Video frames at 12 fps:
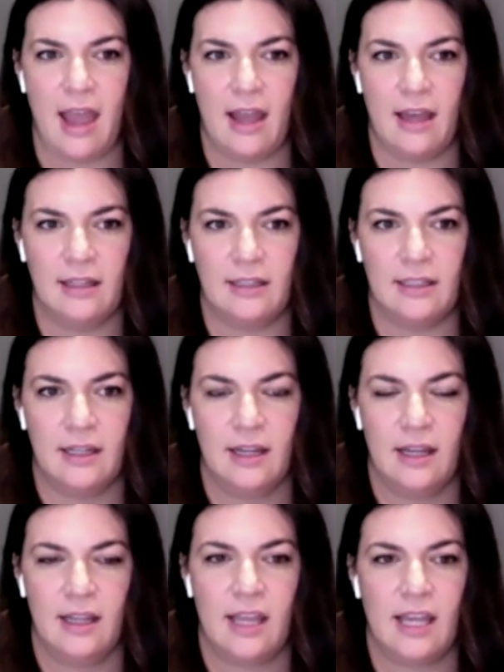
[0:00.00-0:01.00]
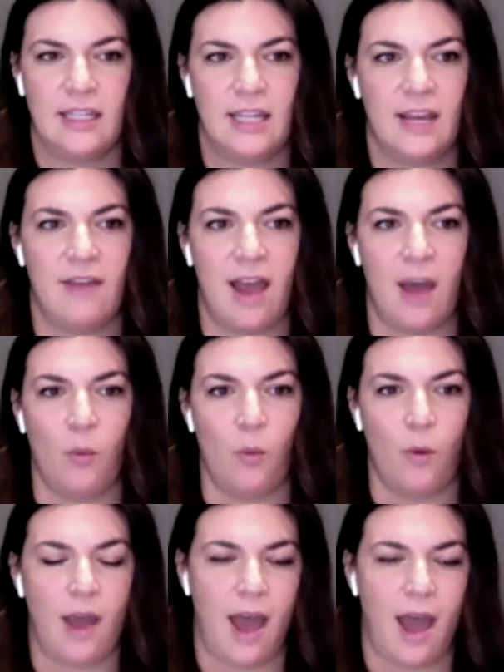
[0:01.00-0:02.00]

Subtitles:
And the idea of